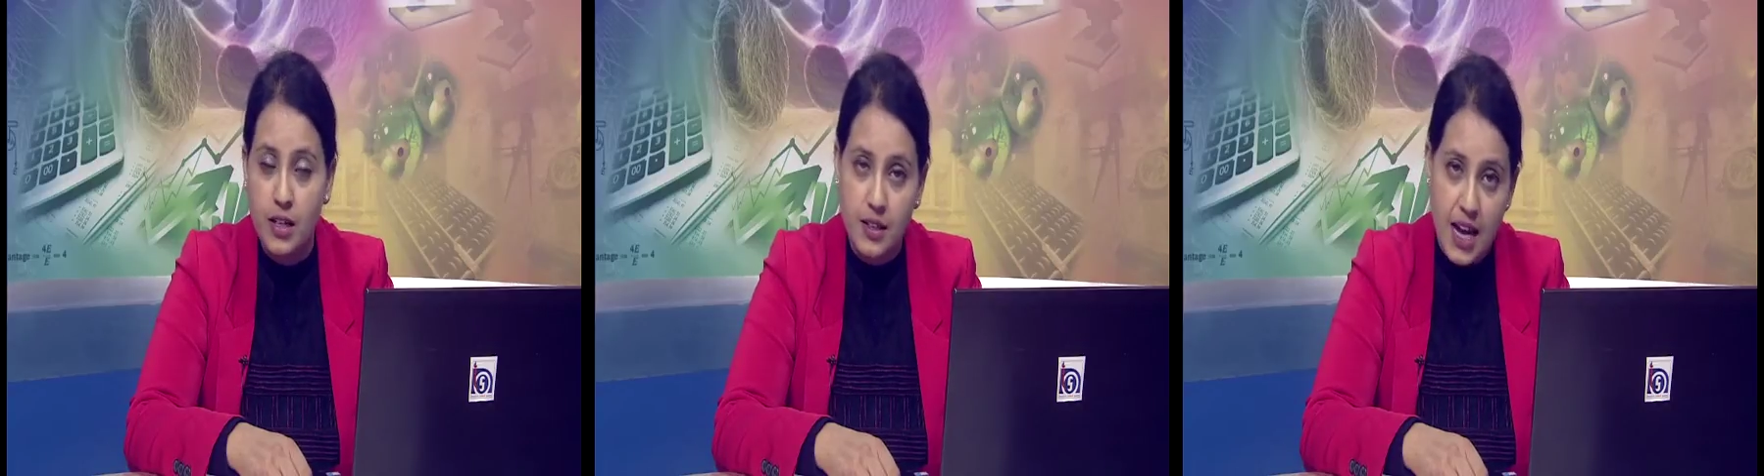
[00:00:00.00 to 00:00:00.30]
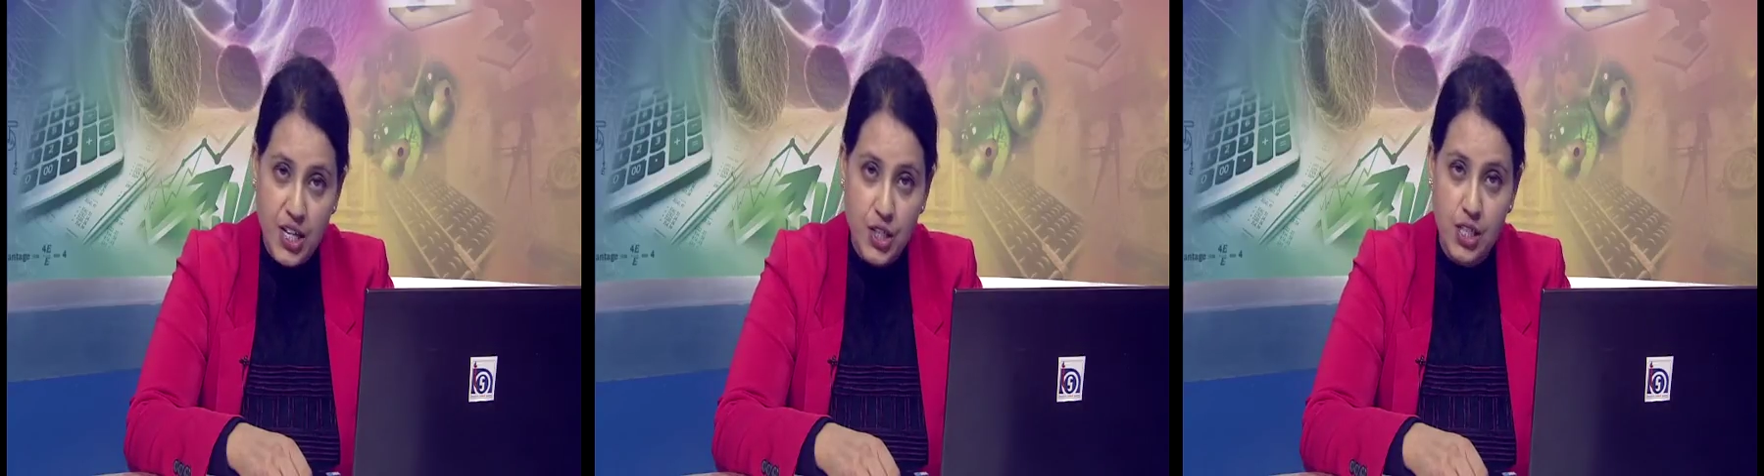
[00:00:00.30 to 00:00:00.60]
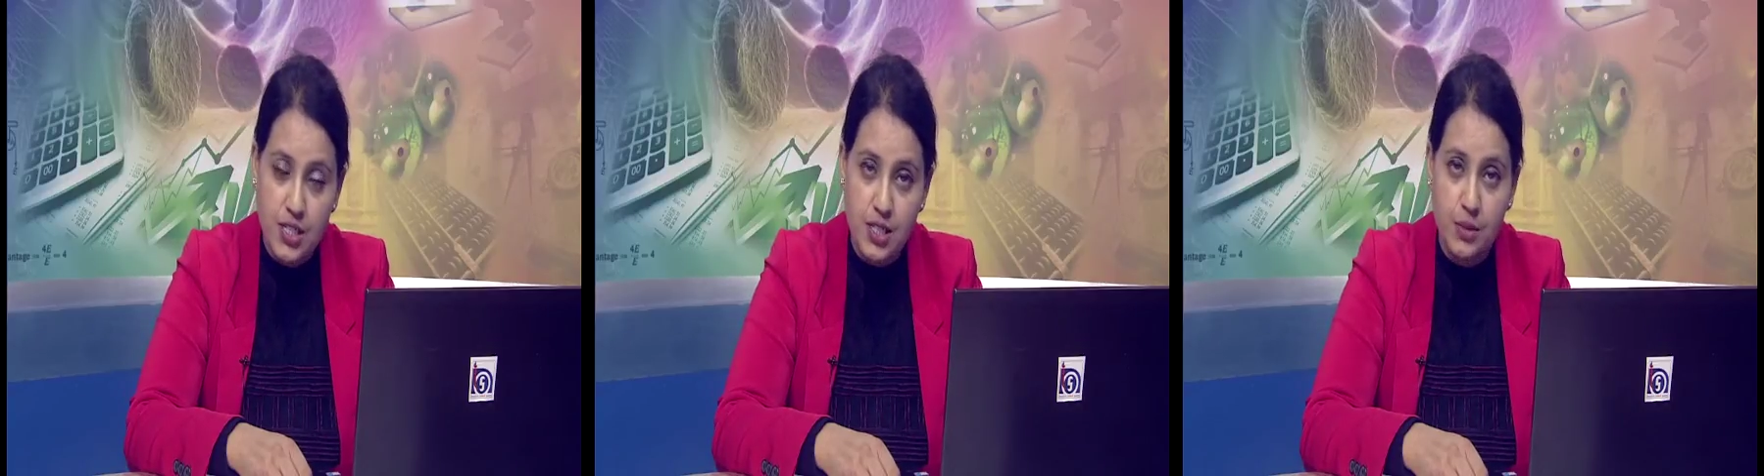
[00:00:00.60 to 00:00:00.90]

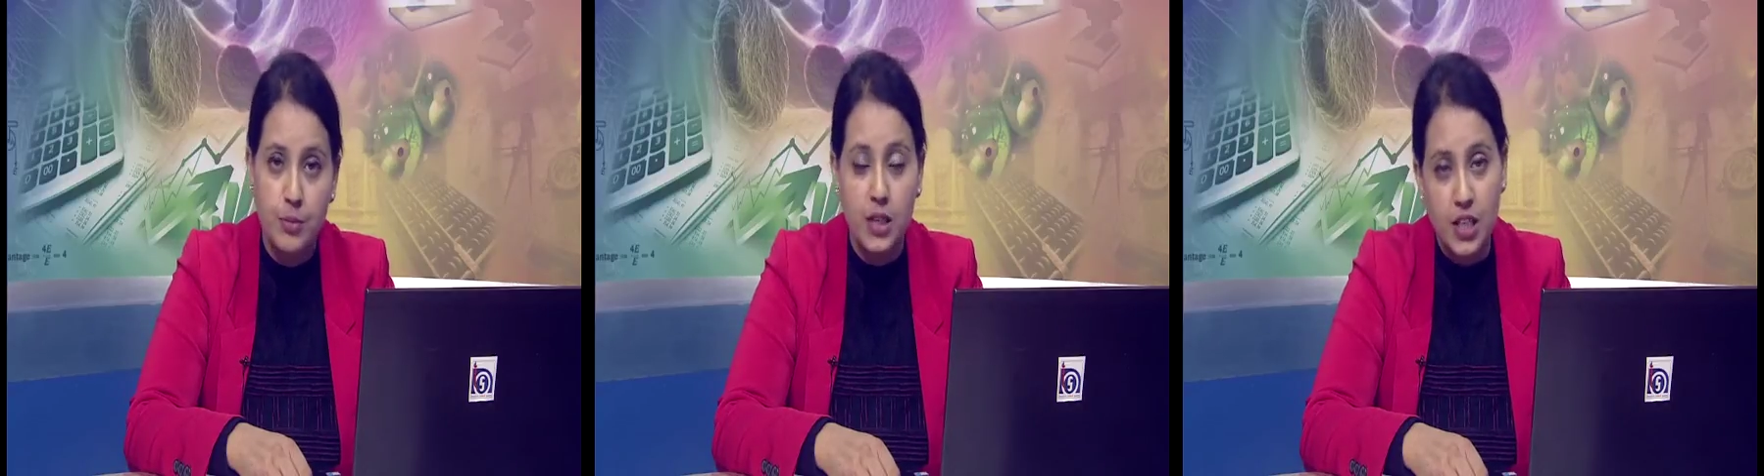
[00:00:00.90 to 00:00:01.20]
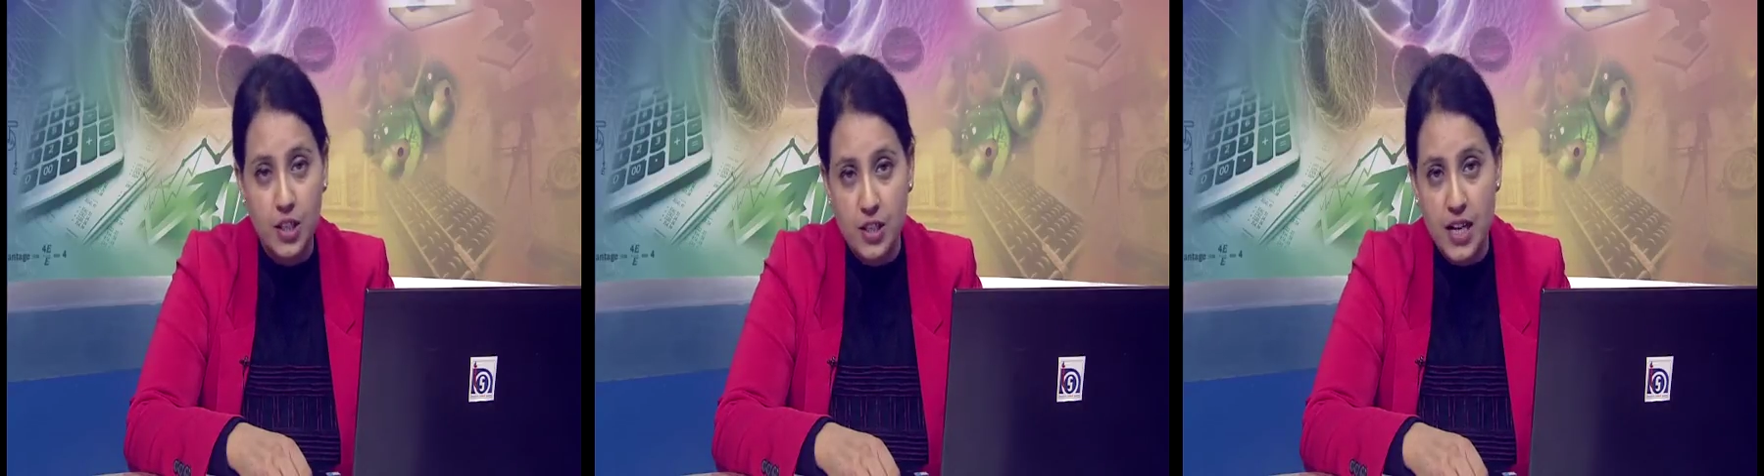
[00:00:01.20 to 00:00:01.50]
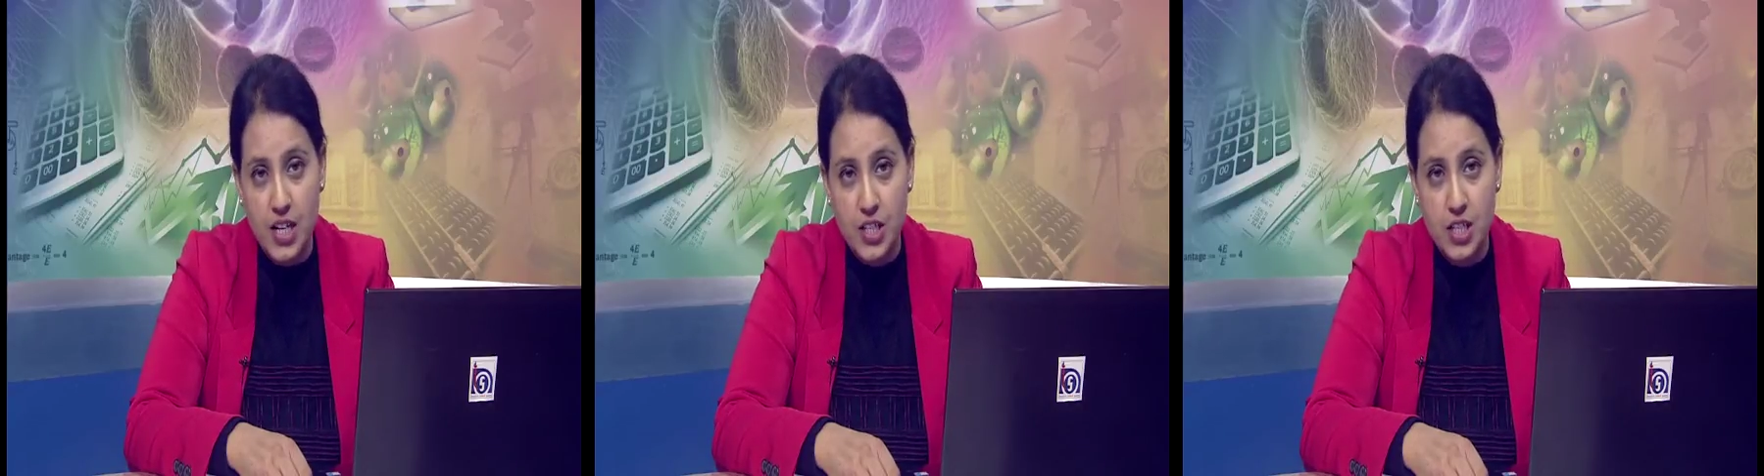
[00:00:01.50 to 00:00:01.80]
nationalism,
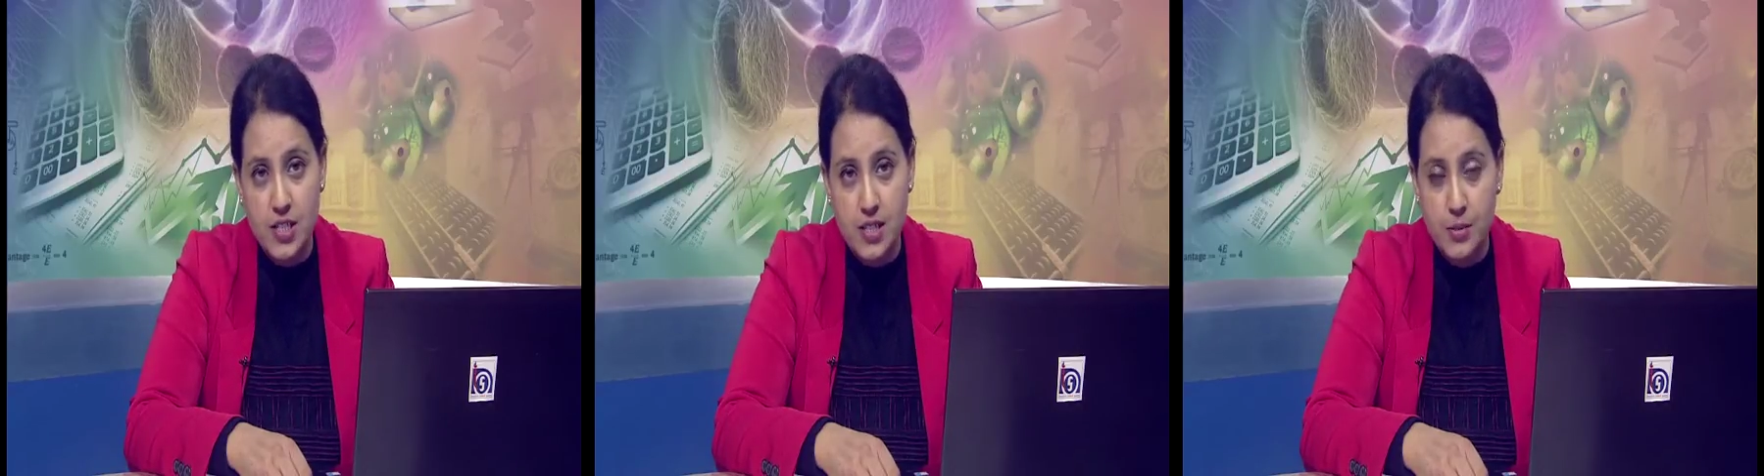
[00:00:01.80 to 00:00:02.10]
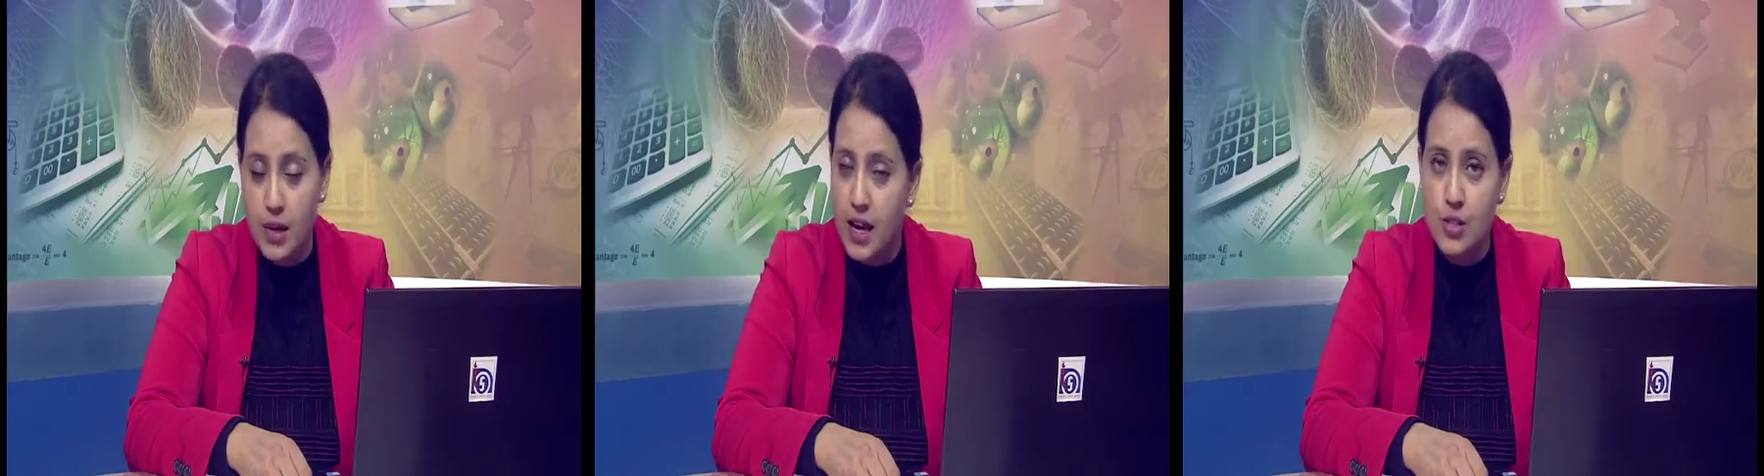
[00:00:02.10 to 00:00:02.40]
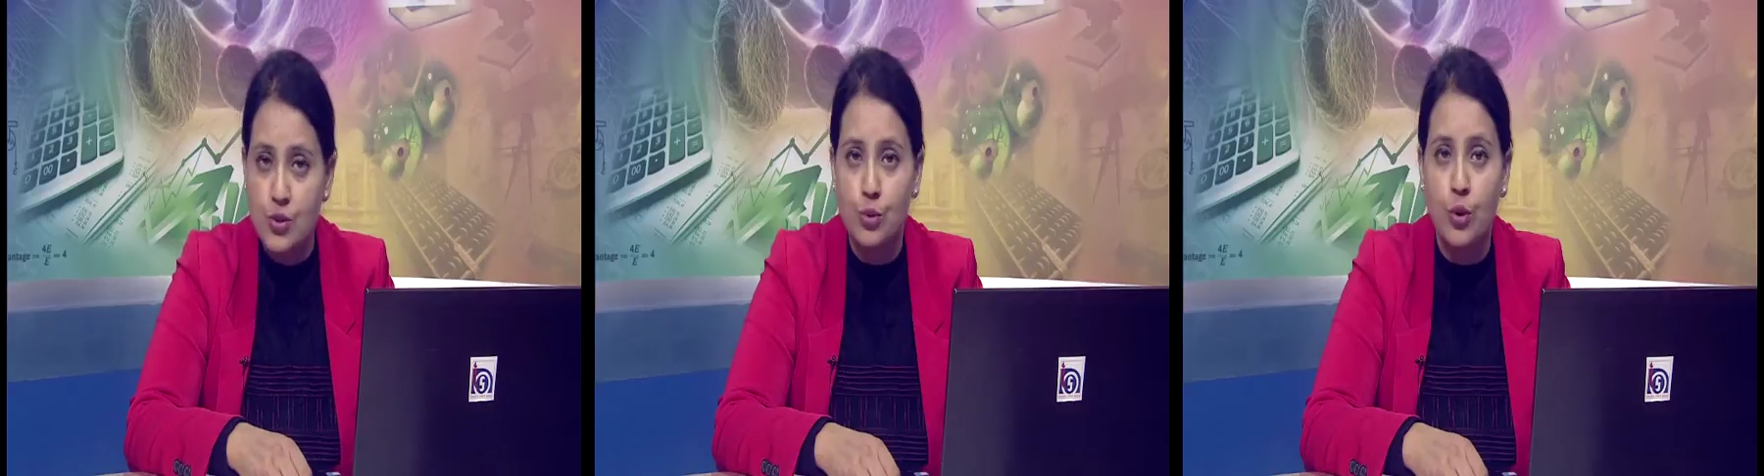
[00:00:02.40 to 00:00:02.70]
internationalism, and
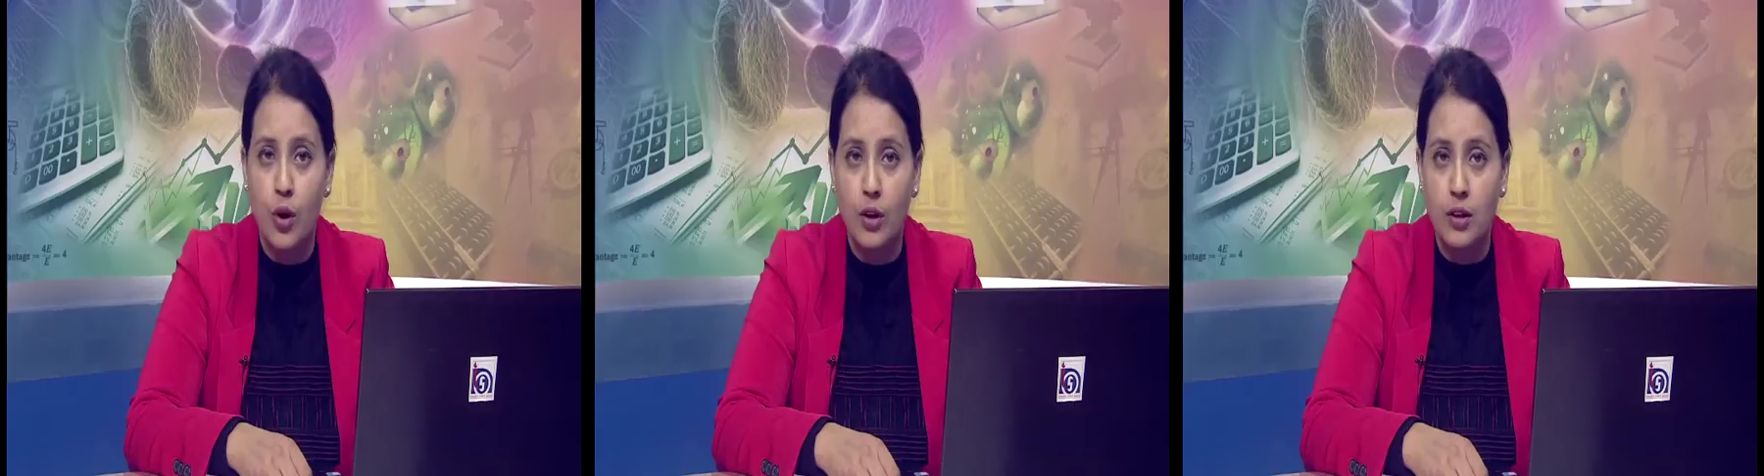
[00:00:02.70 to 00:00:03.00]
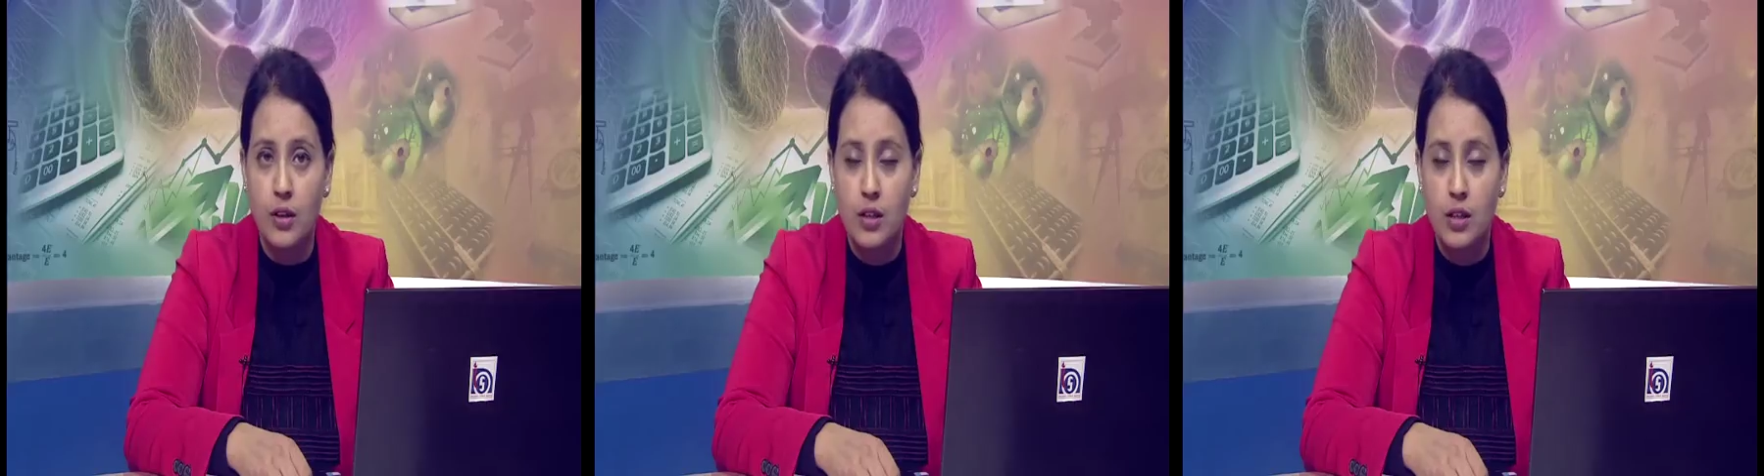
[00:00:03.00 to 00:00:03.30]
so on.